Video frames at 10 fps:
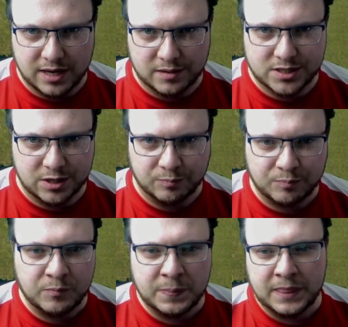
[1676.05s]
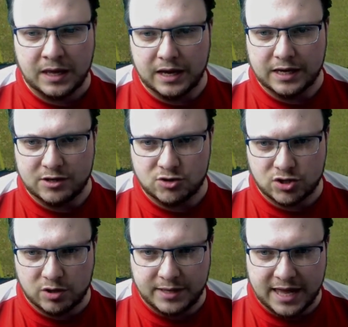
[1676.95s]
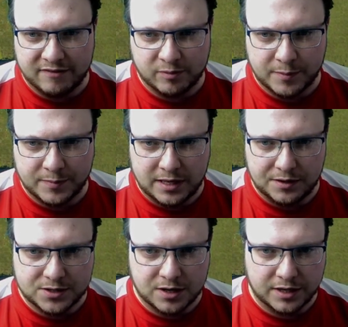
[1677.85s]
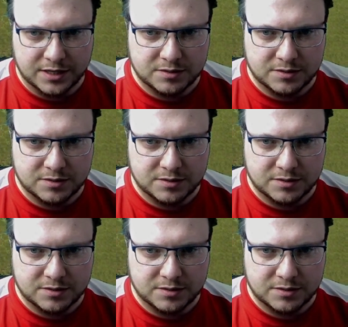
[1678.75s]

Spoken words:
So you just got to be careful about picking your targets.